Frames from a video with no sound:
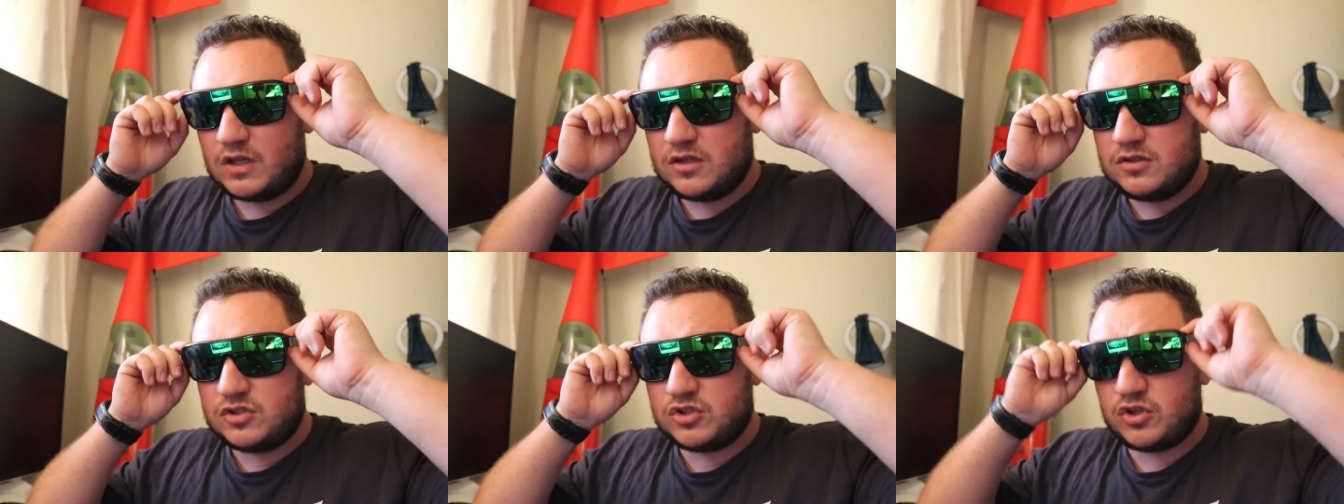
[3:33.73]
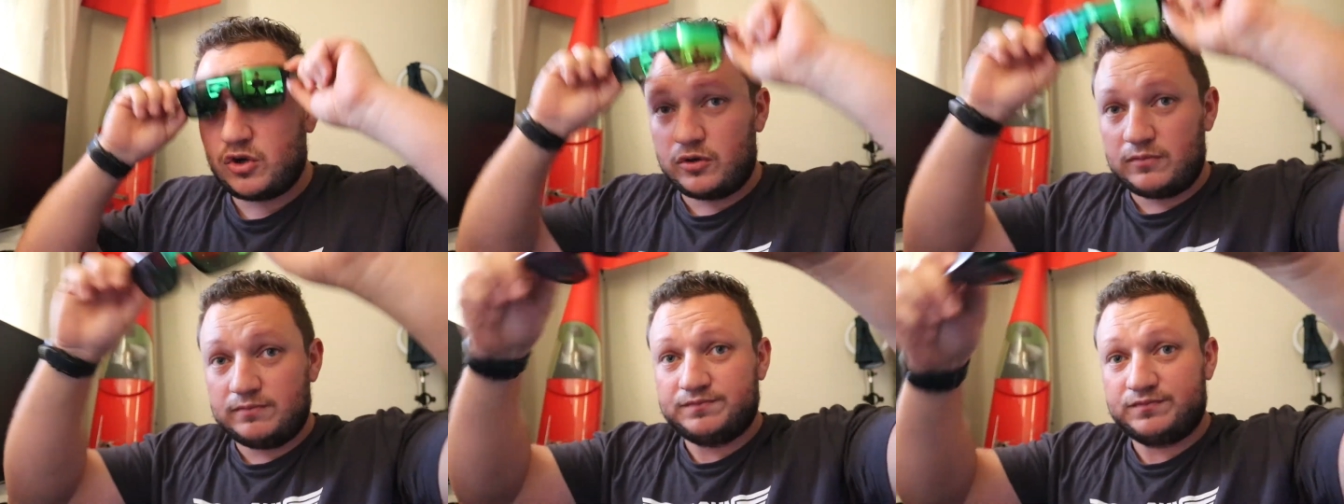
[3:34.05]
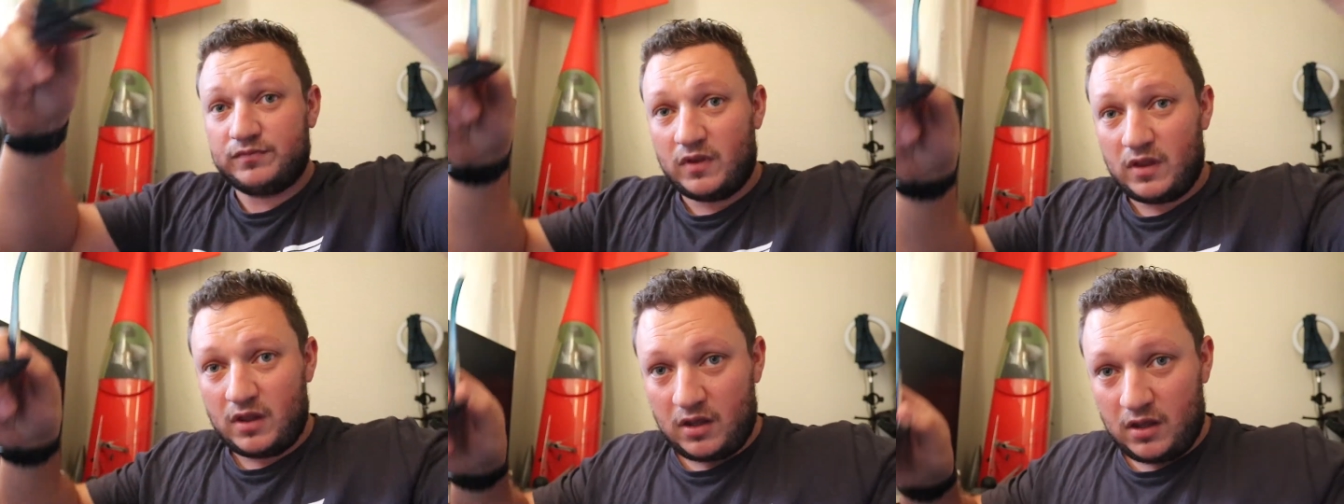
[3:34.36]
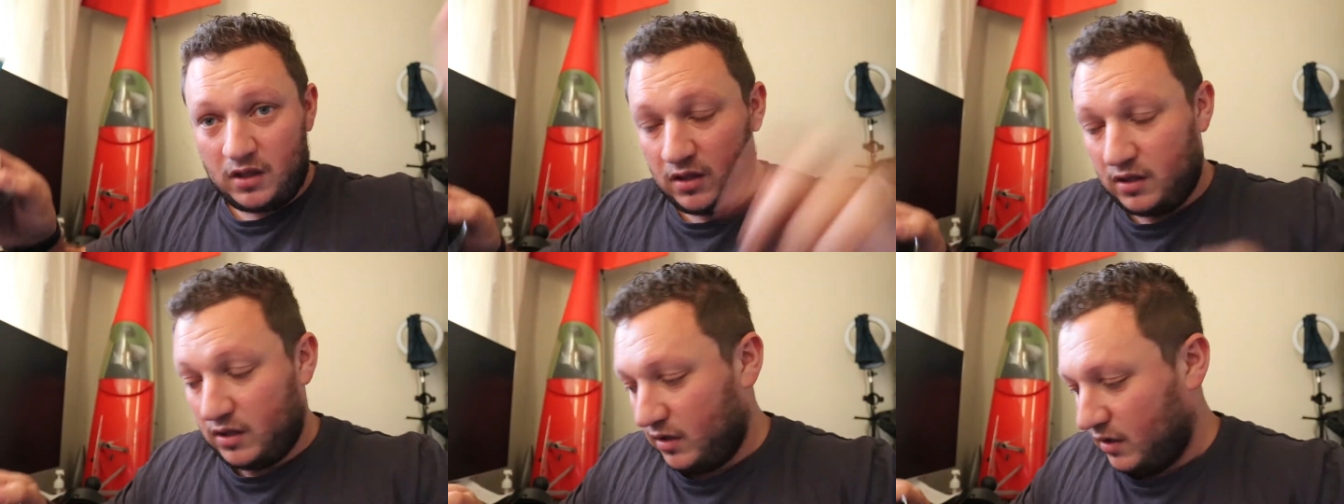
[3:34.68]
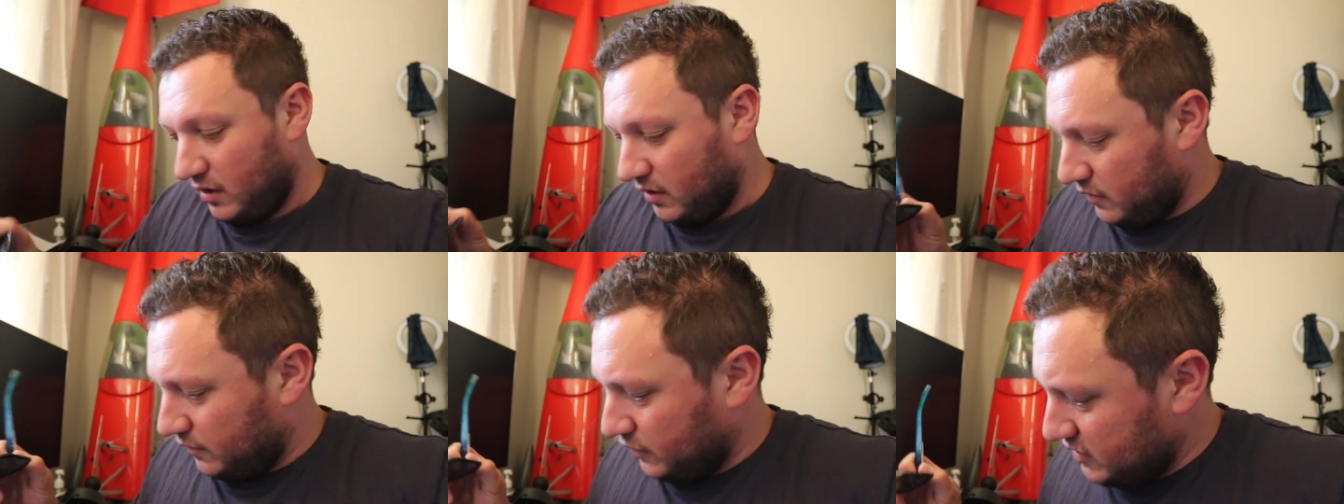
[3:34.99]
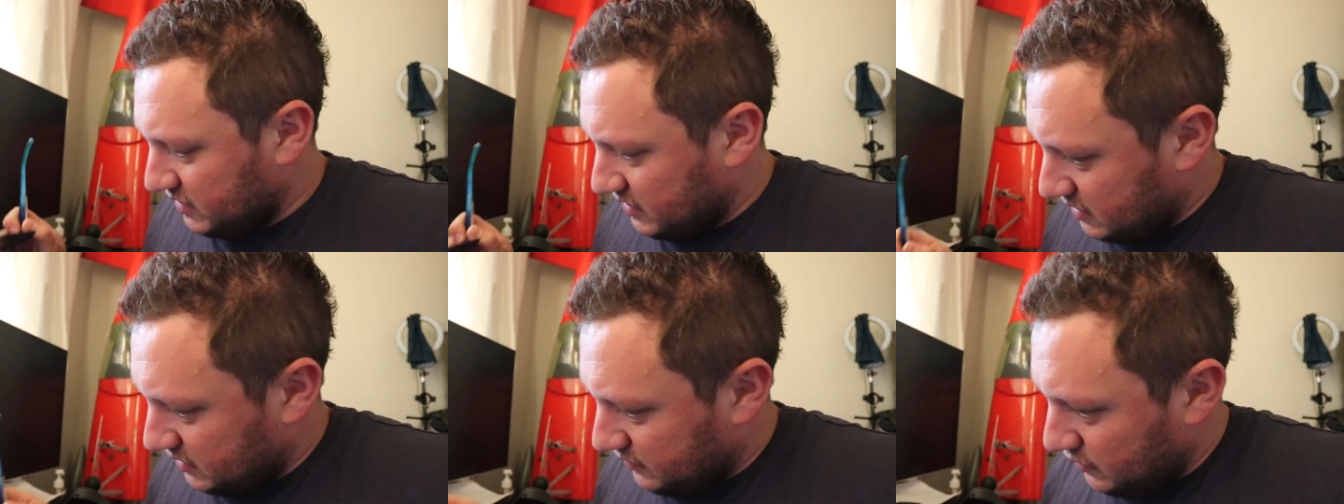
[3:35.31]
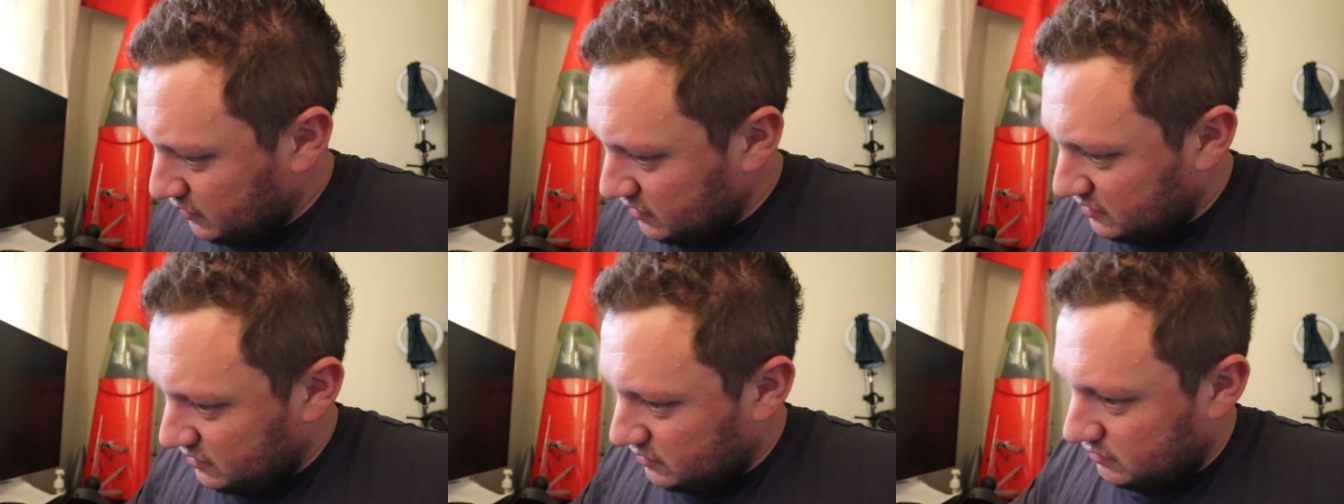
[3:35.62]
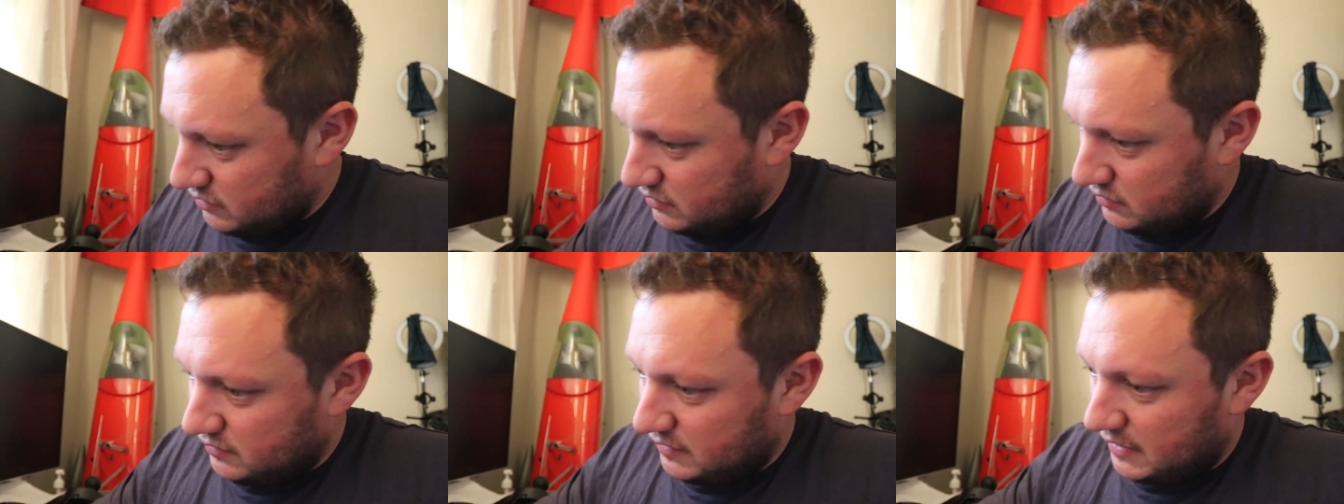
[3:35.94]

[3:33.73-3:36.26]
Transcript: So, first things first,